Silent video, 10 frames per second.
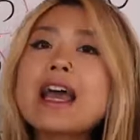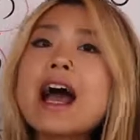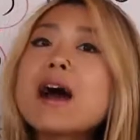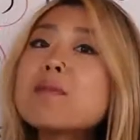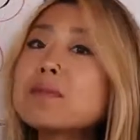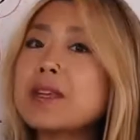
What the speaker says: am